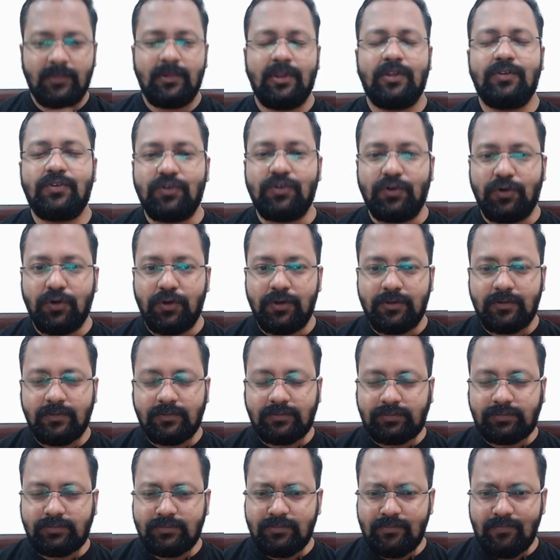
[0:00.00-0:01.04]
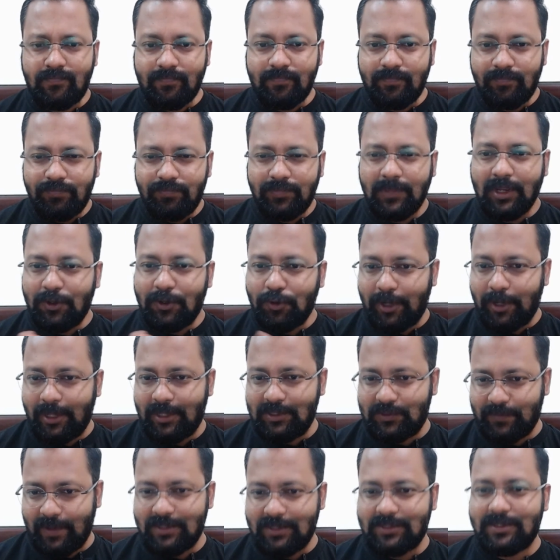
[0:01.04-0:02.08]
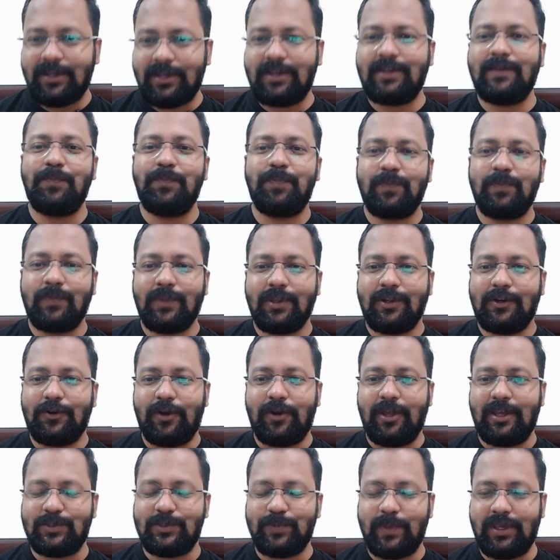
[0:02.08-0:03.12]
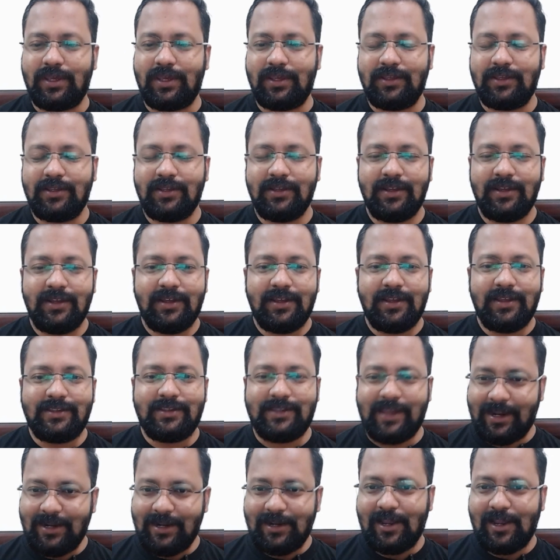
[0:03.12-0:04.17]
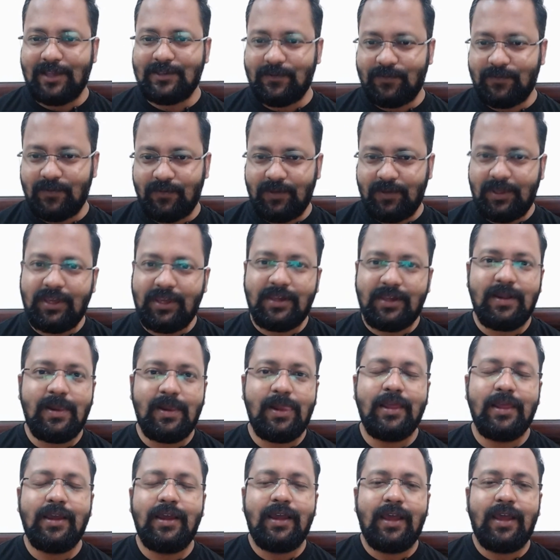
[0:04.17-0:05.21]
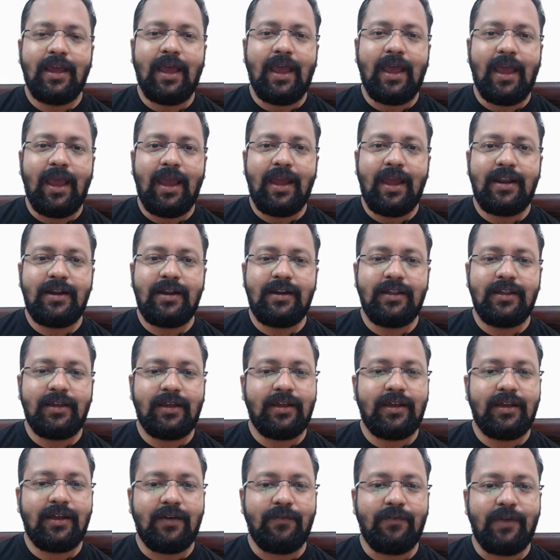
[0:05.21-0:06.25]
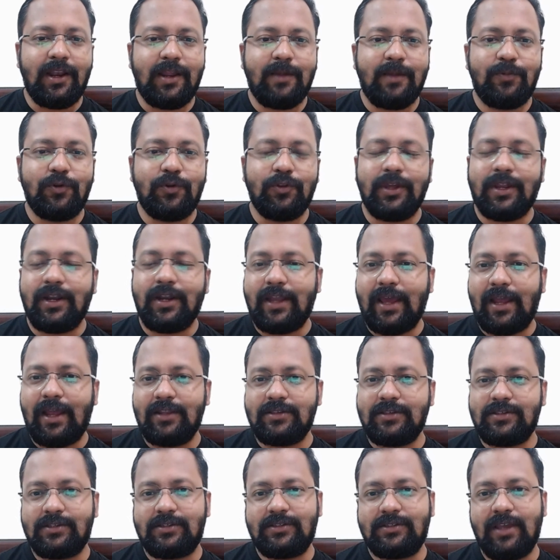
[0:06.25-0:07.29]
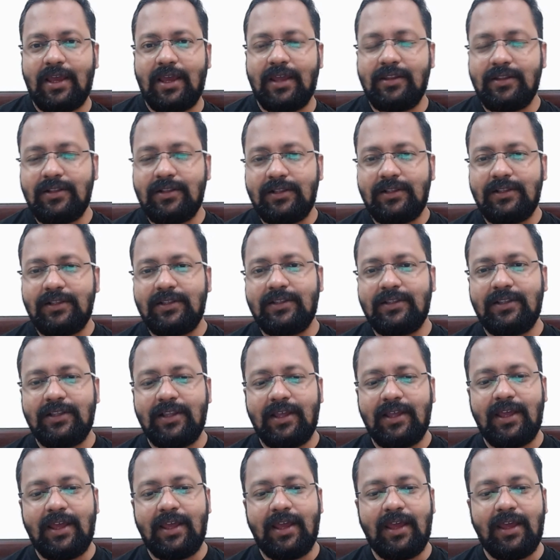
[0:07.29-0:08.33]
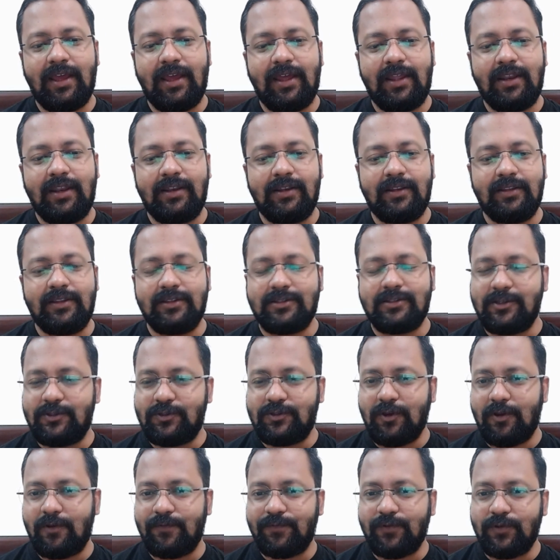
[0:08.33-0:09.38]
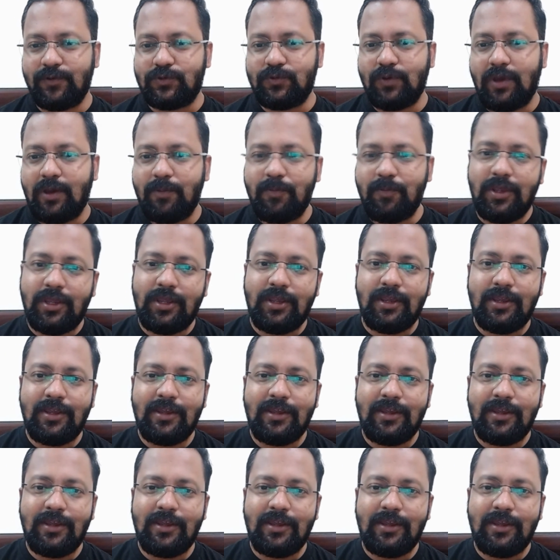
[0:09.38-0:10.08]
So today is Wednesday. Today is my second class of the week, and welcome to the Catalysis channel. And this is Saurav Goswami.